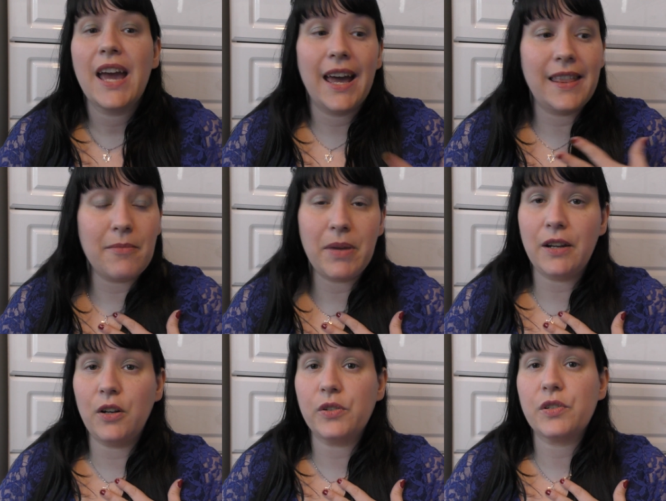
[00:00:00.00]
And that meant
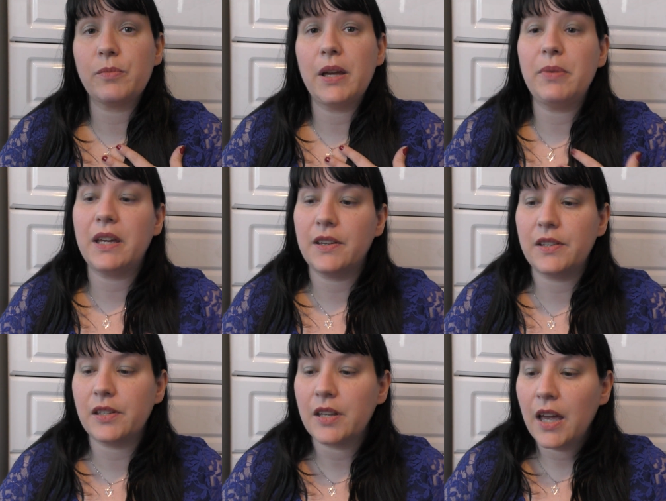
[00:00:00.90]
a lot to me
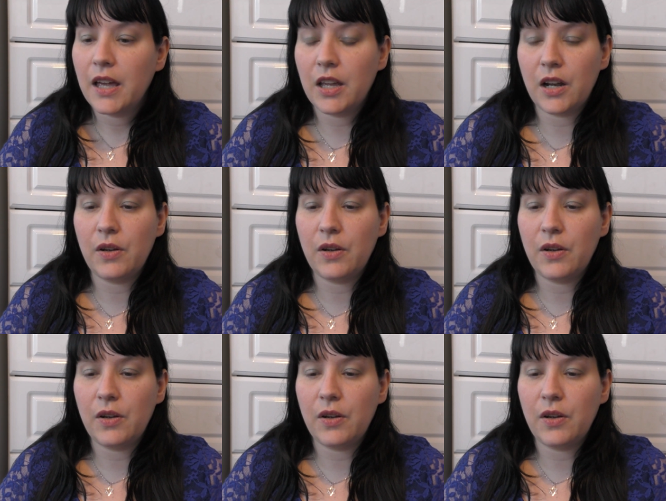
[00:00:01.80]
because, you know,